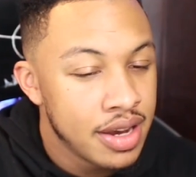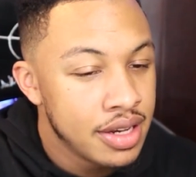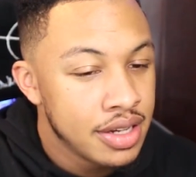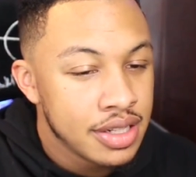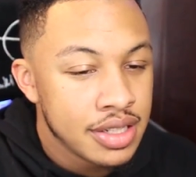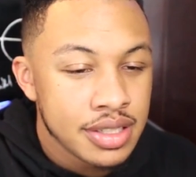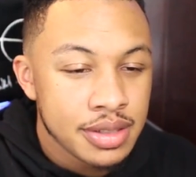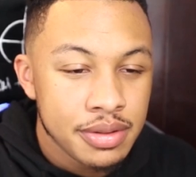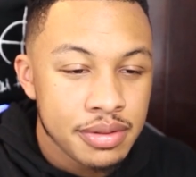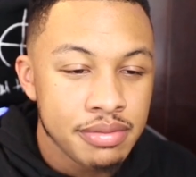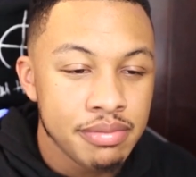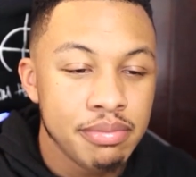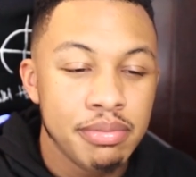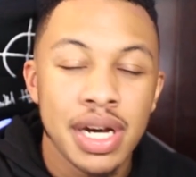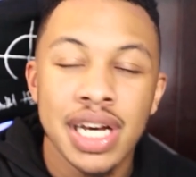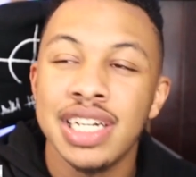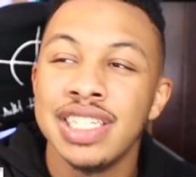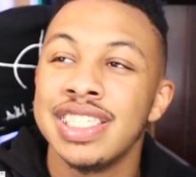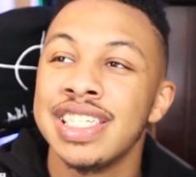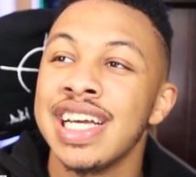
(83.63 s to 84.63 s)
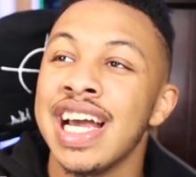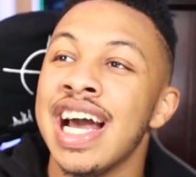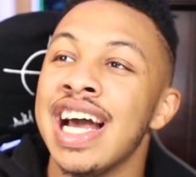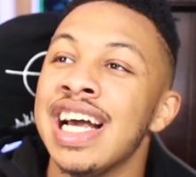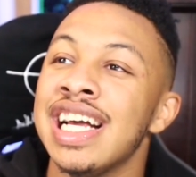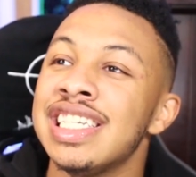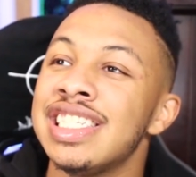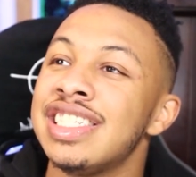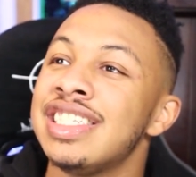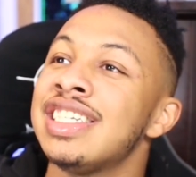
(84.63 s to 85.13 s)

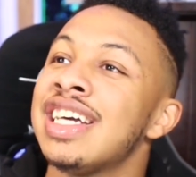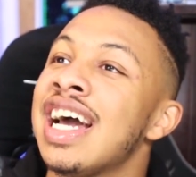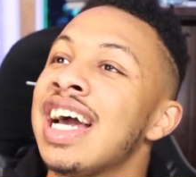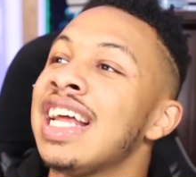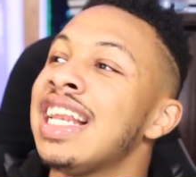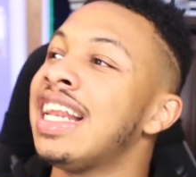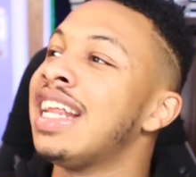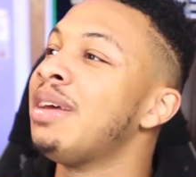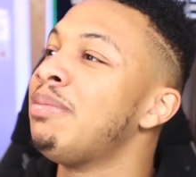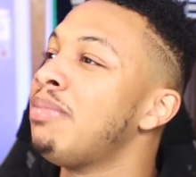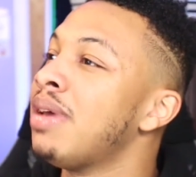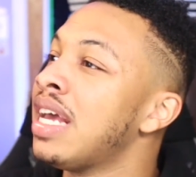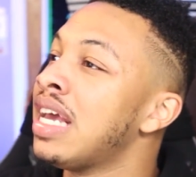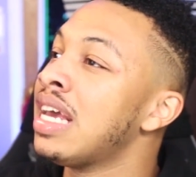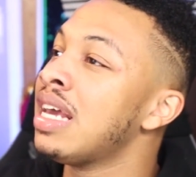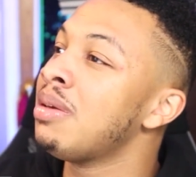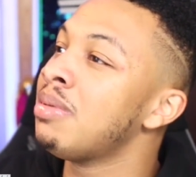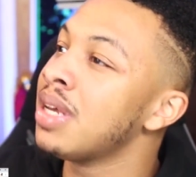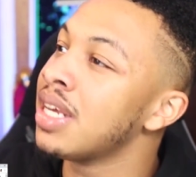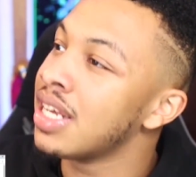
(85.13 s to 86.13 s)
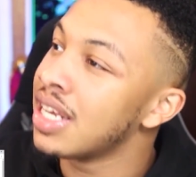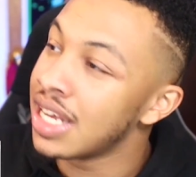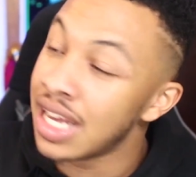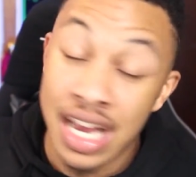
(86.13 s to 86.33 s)
Butterscotch, chocolate, baby.